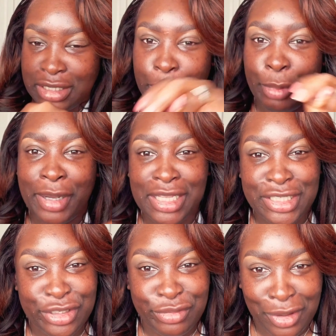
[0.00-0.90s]

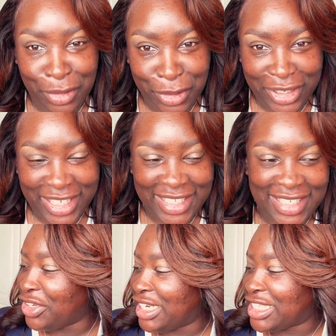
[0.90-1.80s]
buttons to
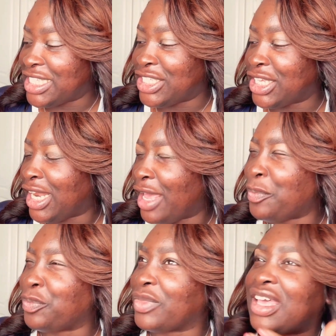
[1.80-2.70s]
record. You listen
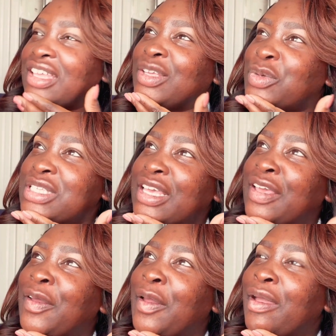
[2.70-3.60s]
to was it
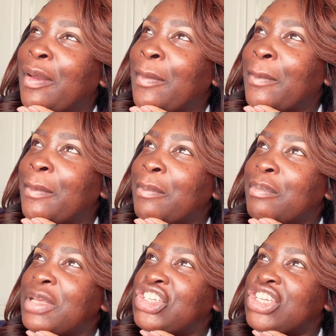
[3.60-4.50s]

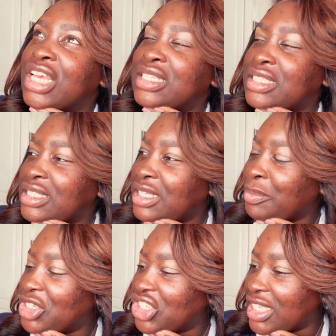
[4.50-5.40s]
Majestic? Is it
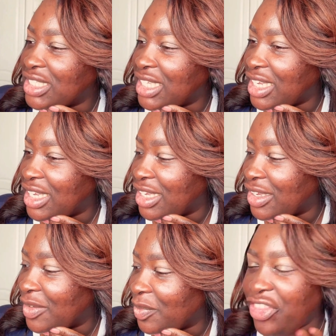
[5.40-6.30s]
Majestic?
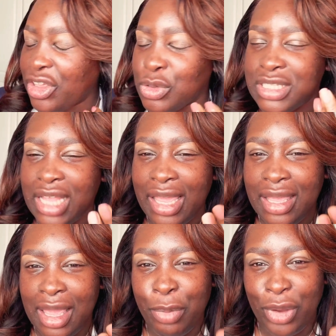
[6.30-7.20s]
I think it was
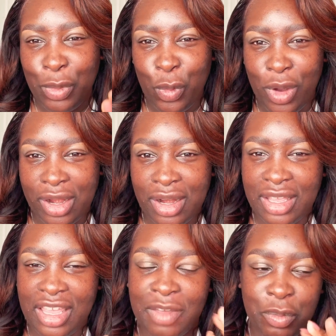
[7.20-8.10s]
98.1.
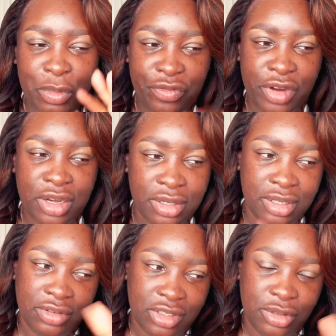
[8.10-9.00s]
My friend,
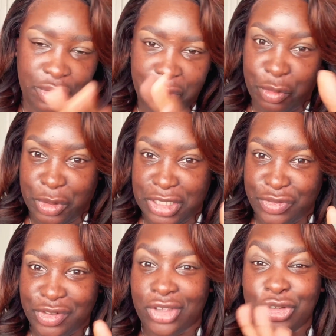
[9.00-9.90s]
if you watch this
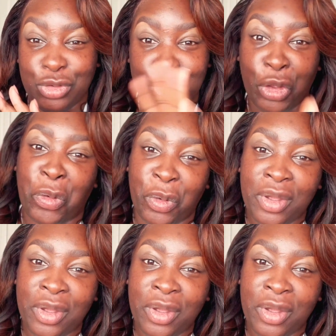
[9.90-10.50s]
video, you know